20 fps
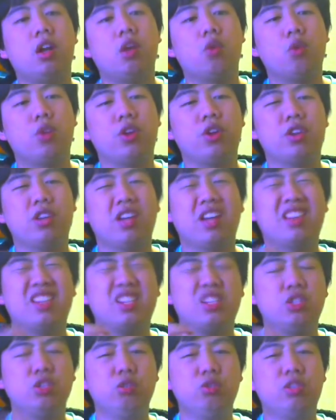on whether or not
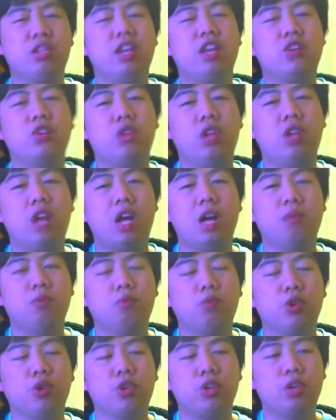this new schedule
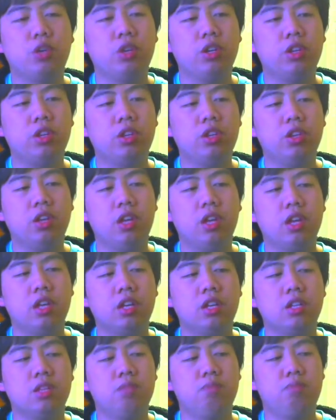I'm working with
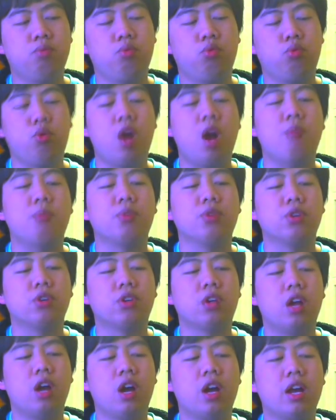is proper or
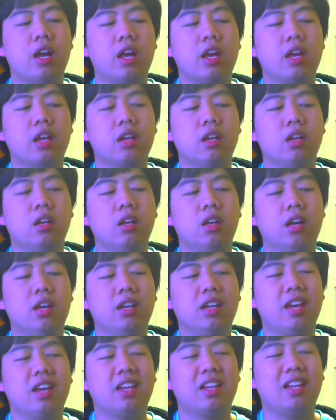not, and
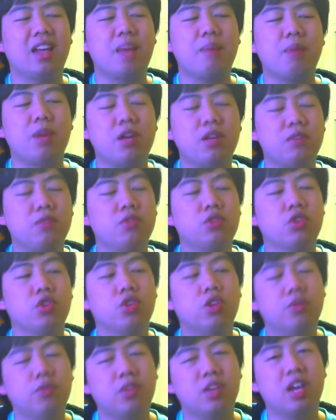again, I'm not even
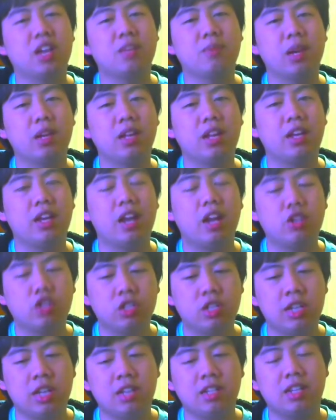sure if you guys might like it. I'll
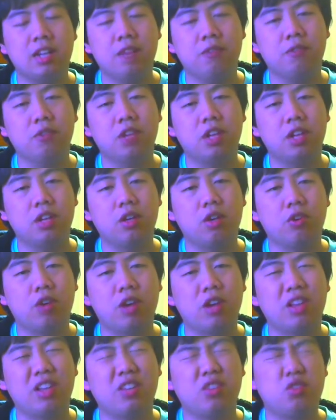just test it out for
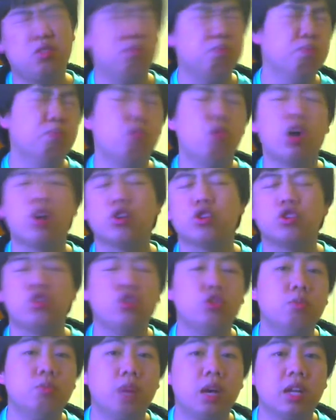around 1 or
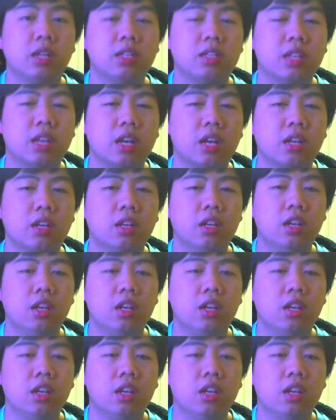2 months, and